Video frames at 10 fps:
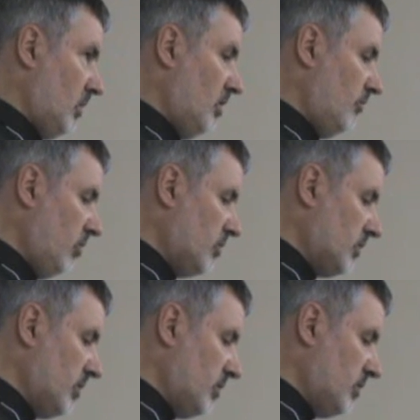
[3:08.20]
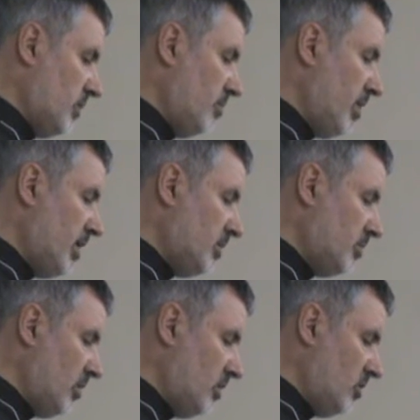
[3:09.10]
He fosters
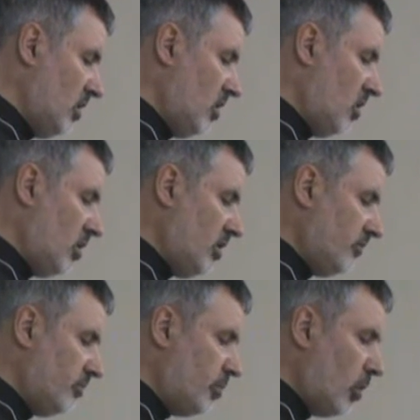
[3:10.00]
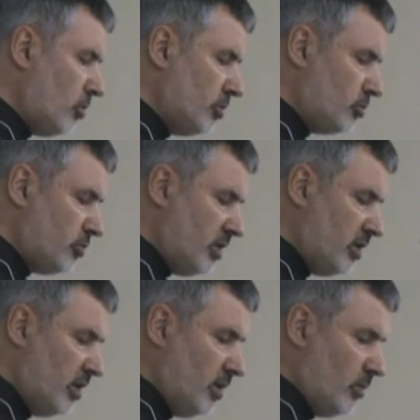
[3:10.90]
amazement or even
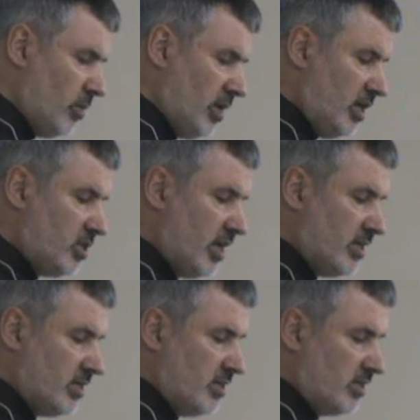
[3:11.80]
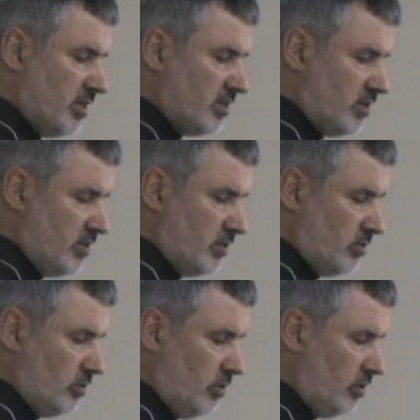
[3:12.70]
poetry when he tells his listeners
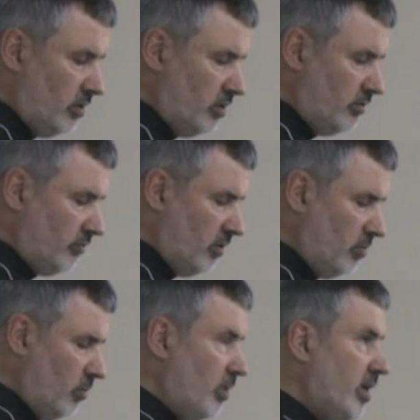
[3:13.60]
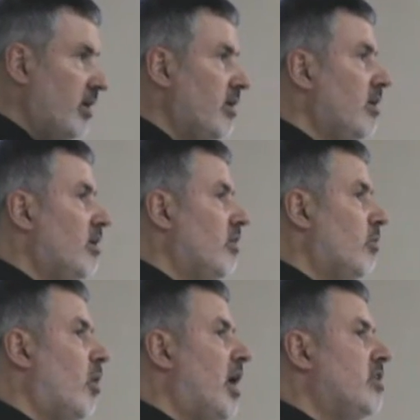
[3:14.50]
to learn from the way the
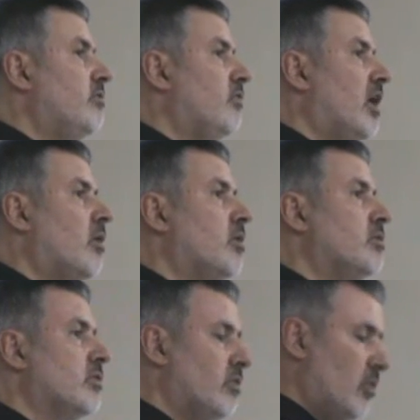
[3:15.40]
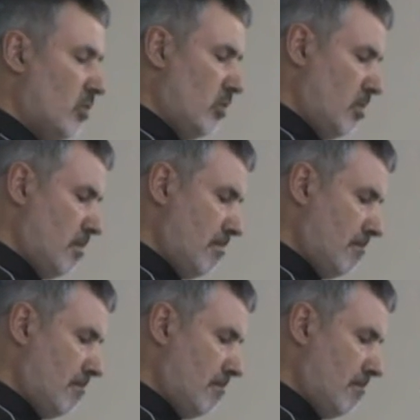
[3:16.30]
wildflowers grow.